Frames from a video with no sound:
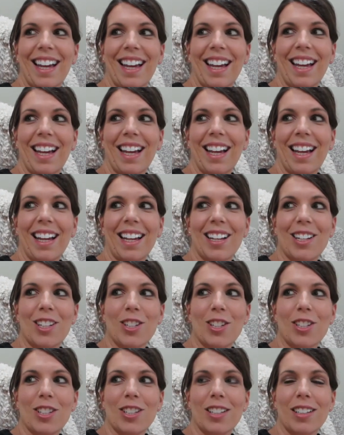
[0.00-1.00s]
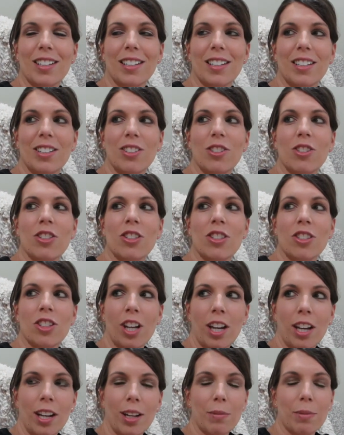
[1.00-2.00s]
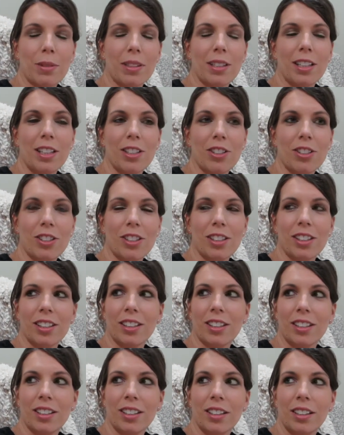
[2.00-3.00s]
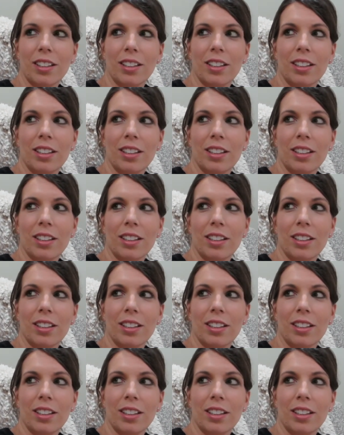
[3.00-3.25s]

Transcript: And Jacob's teacher... Ah.